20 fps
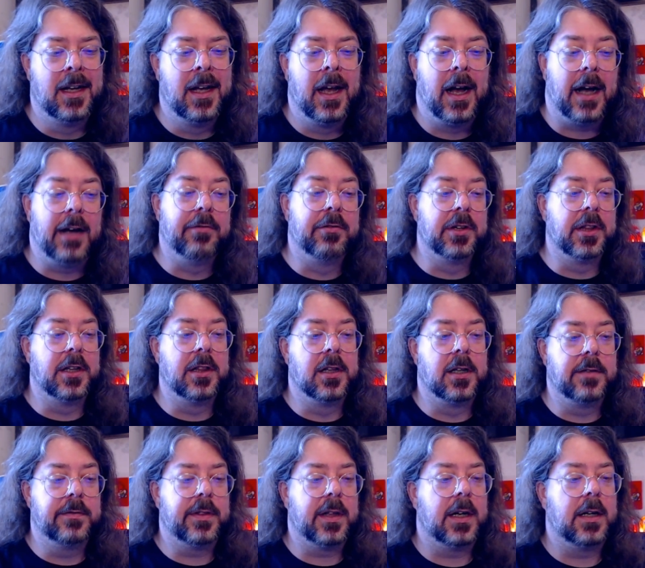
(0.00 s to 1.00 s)
I really
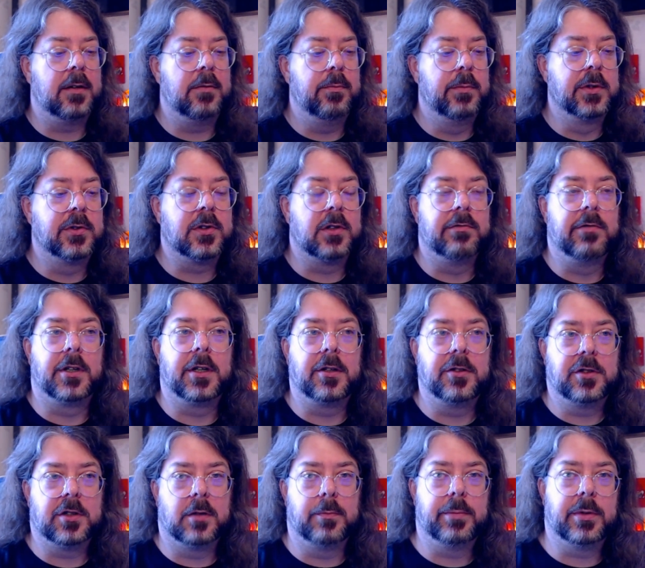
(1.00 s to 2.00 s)
love that Mr. Run and
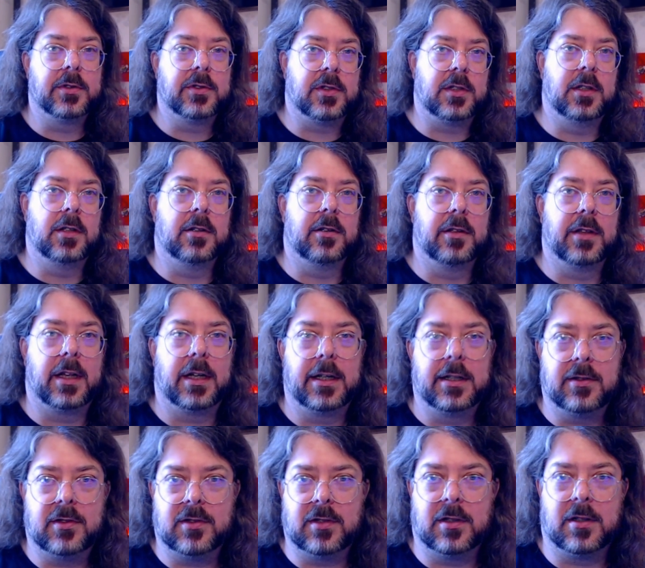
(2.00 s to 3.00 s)
Jump is here and that
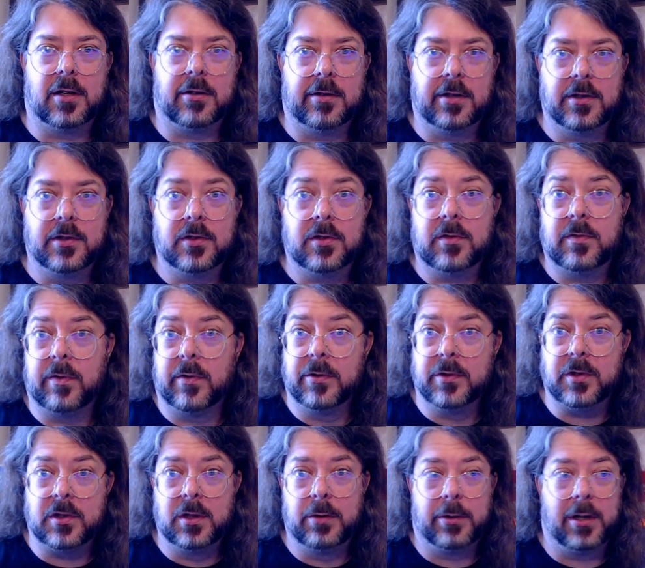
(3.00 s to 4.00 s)
it's Atari's first
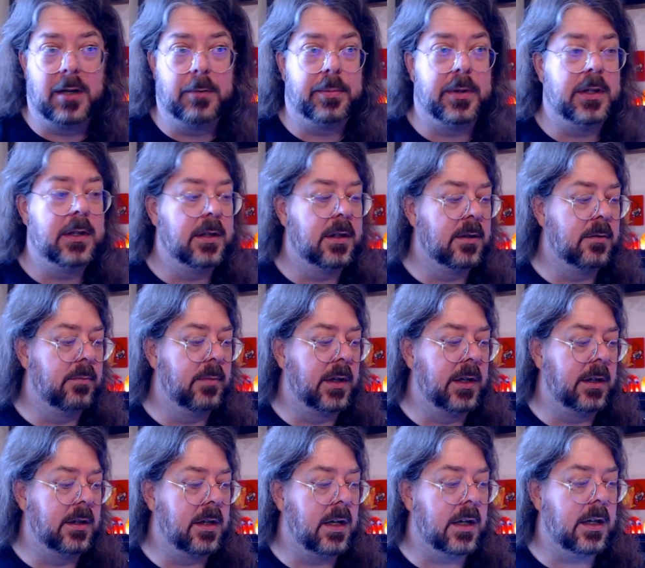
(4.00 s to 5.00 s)
new IP in many
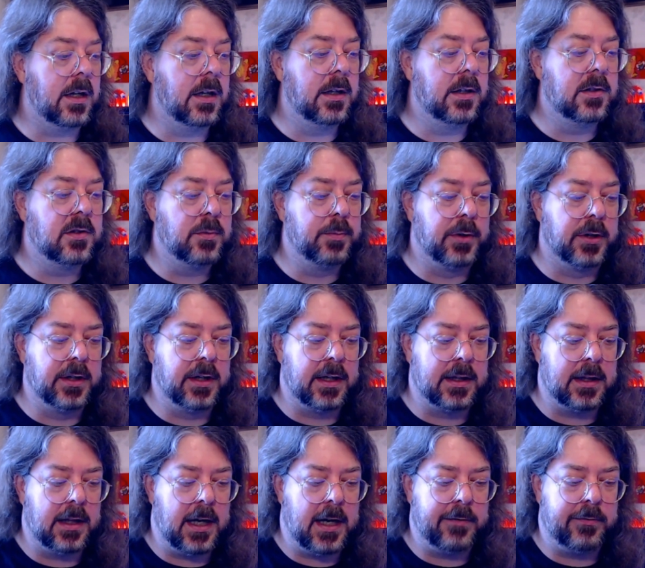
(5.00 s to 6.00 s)
decades, but
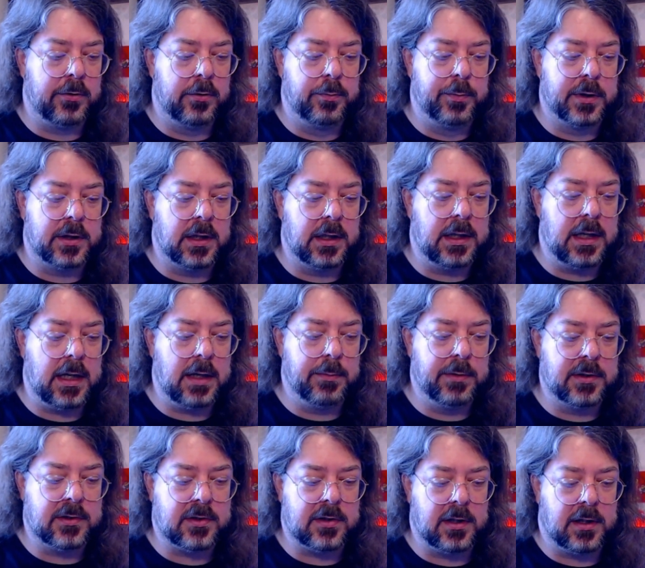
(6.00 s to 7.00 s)
I have to admit the game
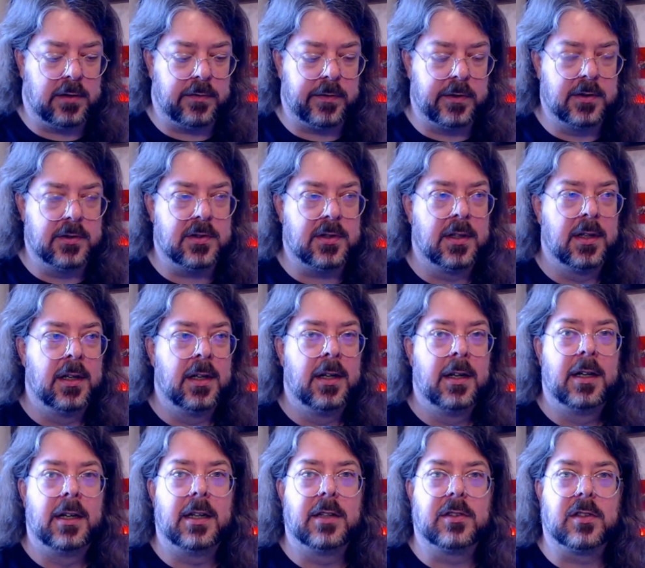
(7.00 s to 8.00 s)
itself is
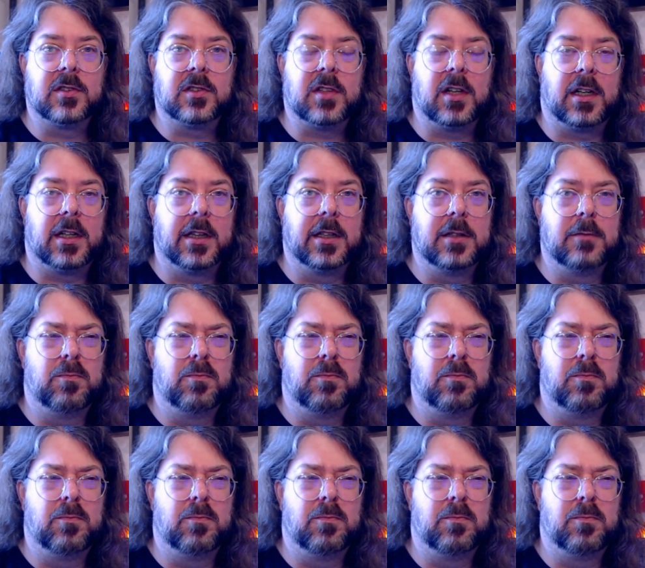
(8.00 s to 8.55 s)
a solid